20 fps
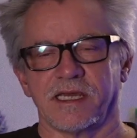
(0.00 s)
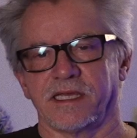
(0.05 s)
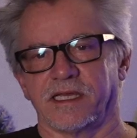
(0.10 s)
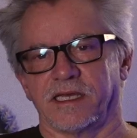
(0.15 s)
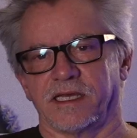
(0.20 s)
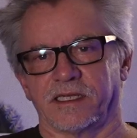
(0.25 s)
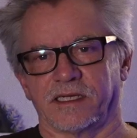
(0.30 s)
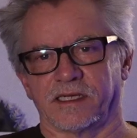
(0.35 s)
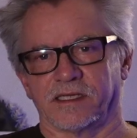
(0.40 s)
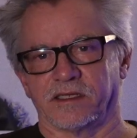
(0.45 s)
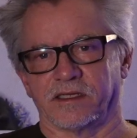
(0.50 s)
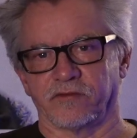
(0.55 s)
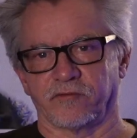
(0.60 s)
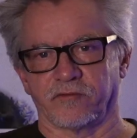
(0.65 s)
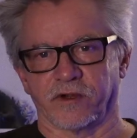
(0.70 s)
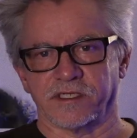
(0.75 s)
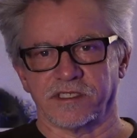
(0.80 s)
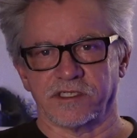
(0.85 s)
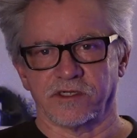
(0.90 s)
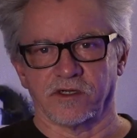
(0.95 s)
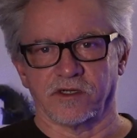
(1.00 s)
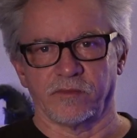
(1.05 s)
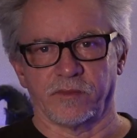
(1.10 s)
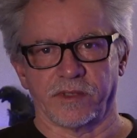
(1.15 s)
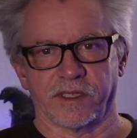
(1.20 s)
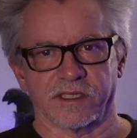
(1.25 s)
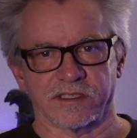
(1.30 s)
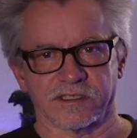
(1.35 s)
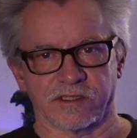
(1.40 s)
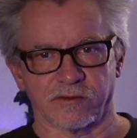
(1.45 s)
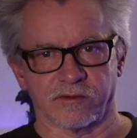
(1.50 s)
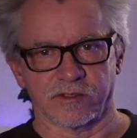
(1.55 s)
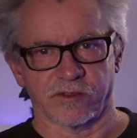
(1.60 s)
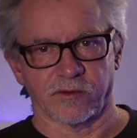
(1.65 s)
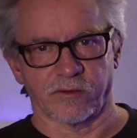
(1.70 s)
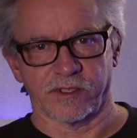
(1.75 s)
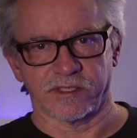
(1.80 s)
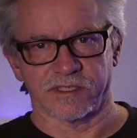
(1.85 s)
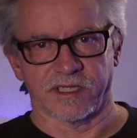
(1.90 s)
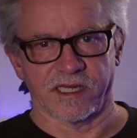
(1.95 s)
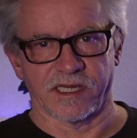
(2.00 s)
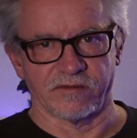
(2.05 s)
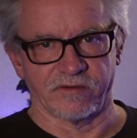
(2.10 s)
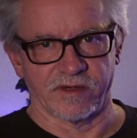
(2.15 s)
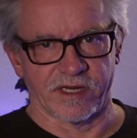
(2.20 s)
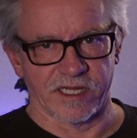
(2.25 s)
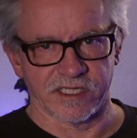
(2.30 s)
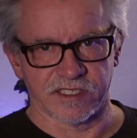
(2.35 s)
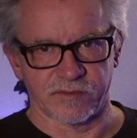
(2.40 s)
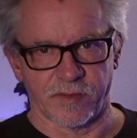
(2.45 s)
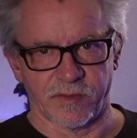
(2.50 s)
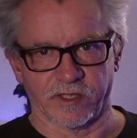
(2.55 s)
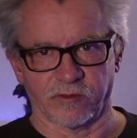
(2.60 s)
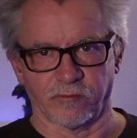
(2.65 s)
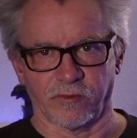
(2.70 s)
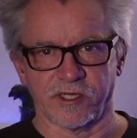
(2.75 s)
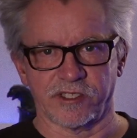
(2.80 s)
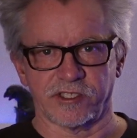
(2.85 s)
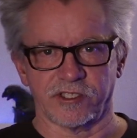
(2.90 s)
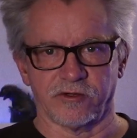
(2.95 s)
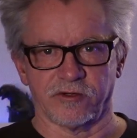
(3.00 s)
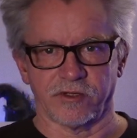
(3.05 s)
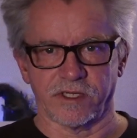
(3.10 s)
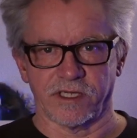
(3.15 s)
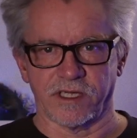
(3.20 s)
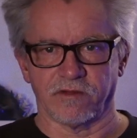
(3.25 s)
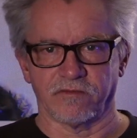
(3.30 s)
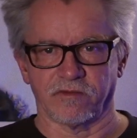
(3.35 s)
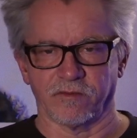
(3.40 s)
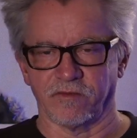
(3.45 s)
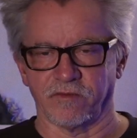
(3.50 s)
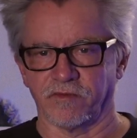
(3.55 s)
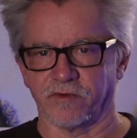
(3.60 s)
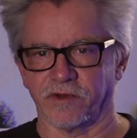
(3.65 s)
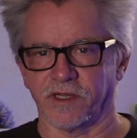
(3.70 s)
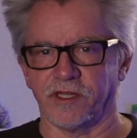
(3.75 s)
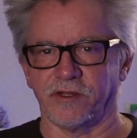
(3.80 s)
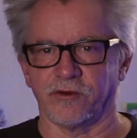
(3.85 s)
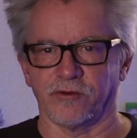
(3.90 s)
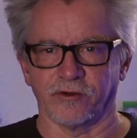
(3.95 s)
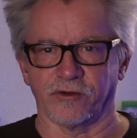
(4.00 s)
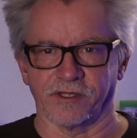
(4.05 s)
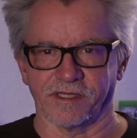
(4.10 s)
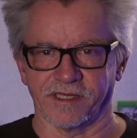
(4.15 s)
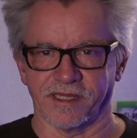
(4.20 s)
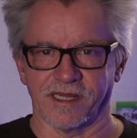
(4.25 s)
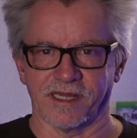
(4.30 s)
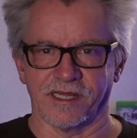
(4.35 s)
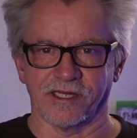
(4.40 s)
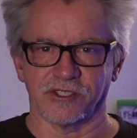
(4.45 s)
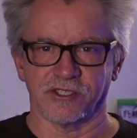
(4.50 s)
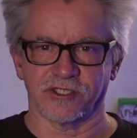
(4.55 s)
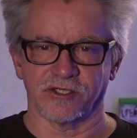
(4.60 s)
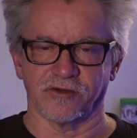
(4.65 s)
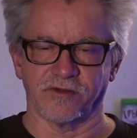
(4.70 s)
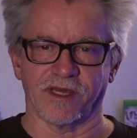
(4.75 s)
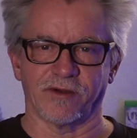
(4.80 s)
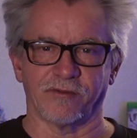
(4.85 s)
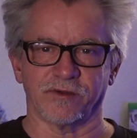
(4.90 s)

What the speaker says: And I love Criterion because I was always kind of an aspect ratio geek from a very early age, so that